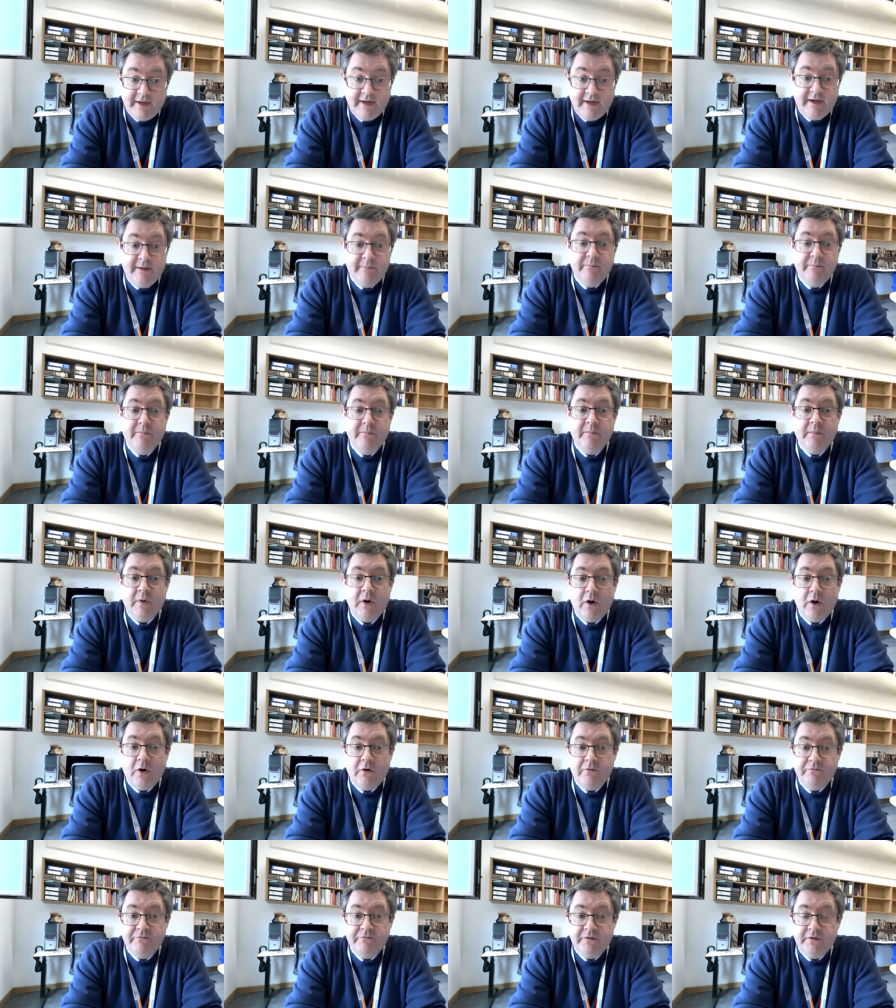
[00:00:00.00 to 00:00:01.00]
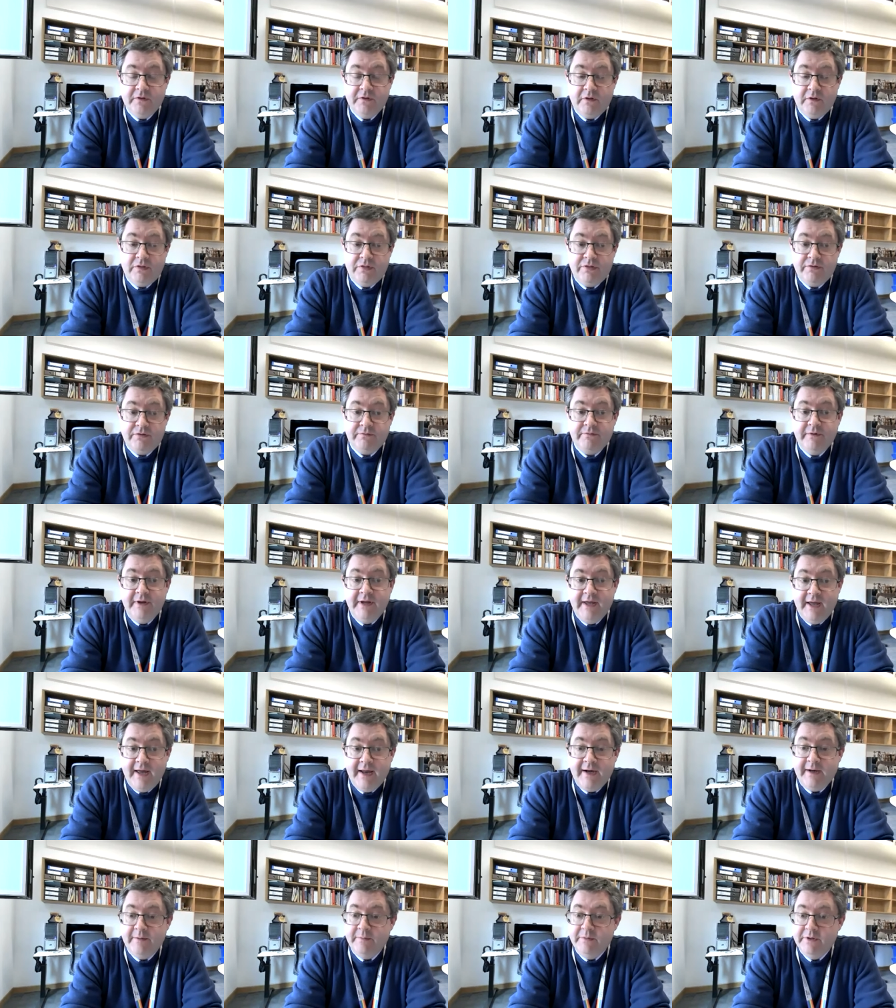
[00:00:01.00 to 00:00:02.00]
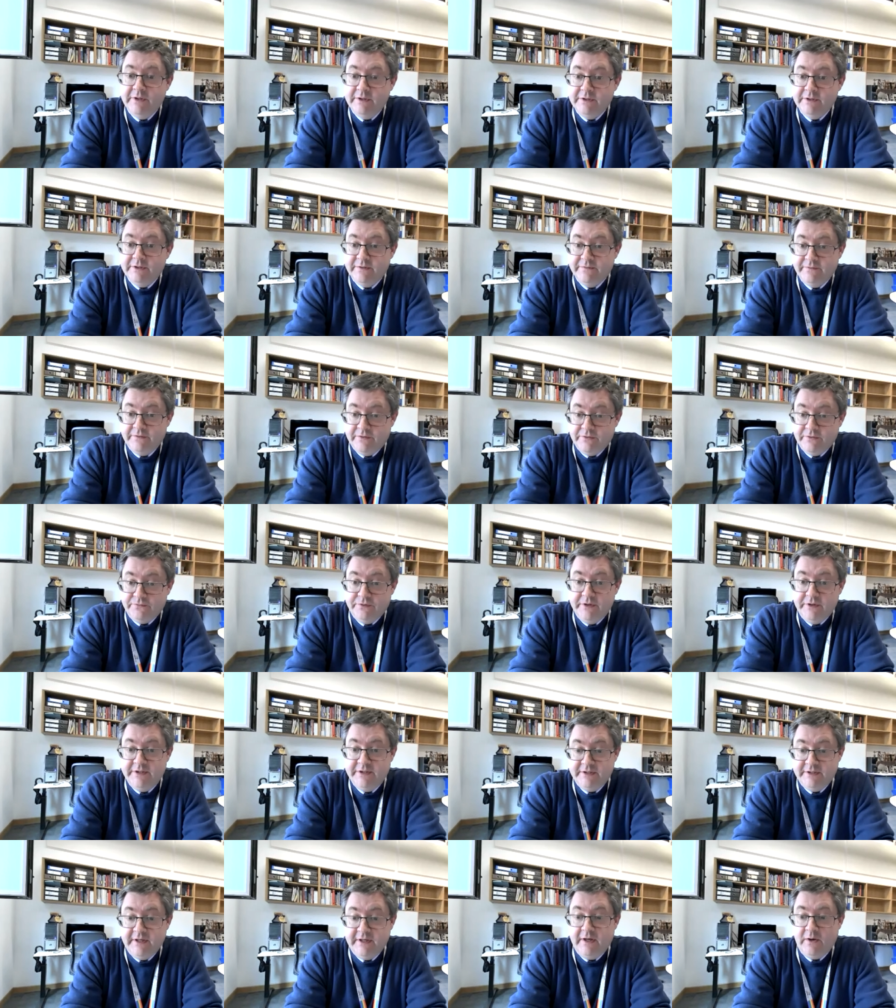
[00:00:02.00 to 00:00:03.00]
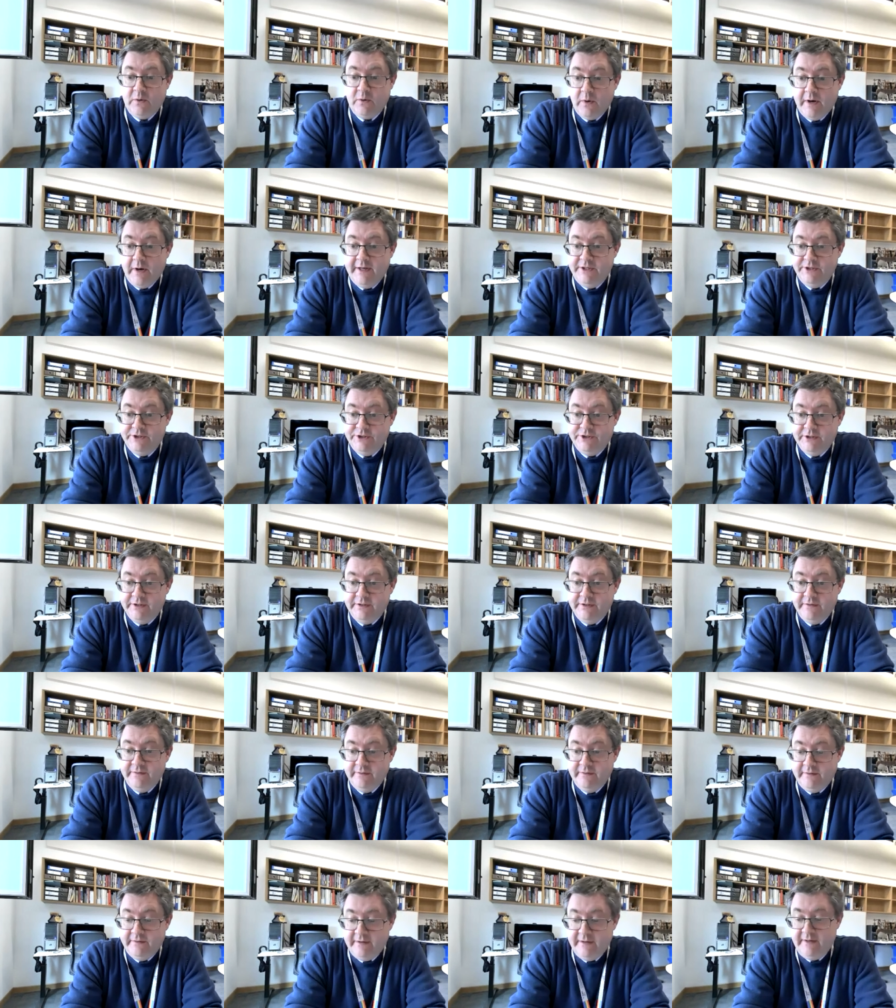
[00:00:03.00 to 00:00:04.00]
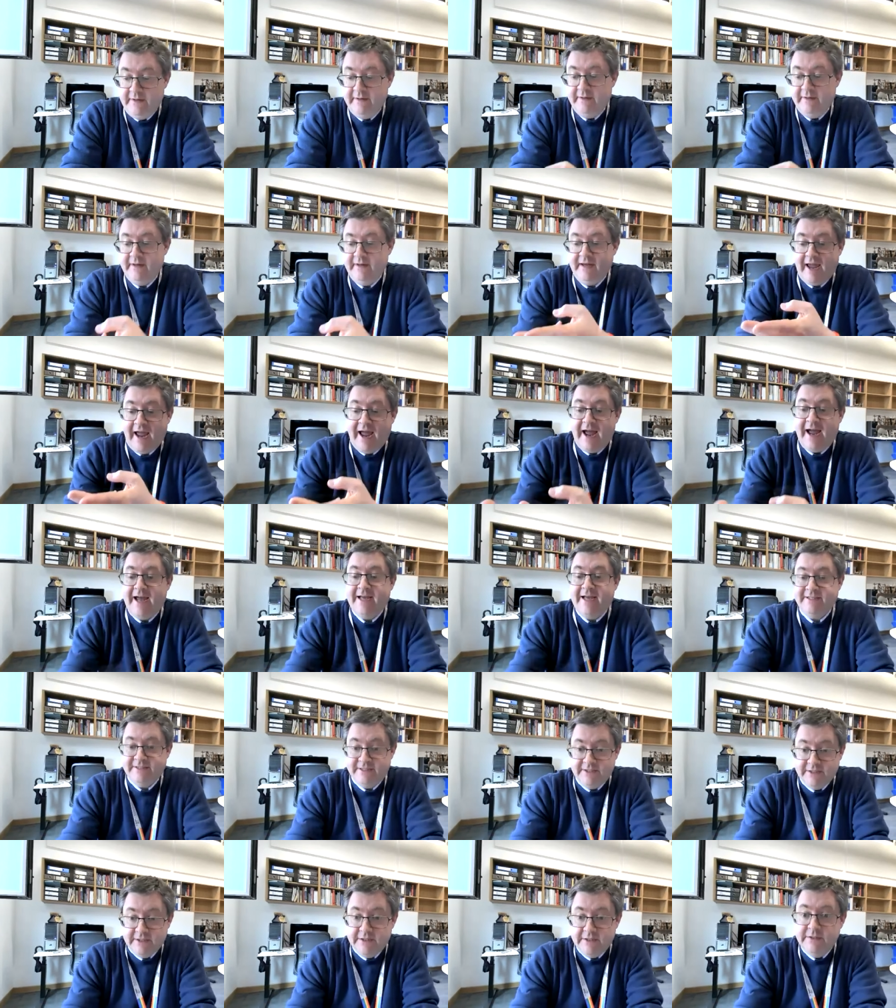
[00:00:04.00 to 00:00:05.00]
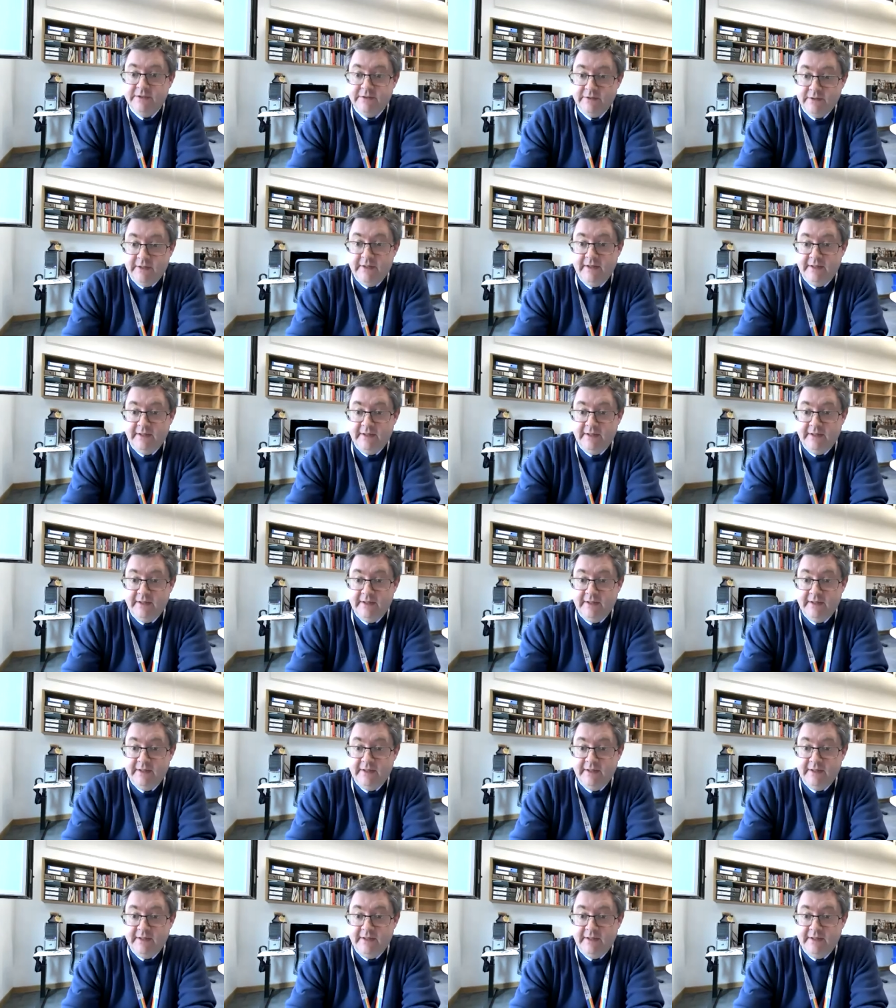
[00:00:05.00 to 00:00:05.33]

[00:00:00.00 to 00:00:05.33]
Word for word: Um, of the three elements of the risk equation, the, the hazard,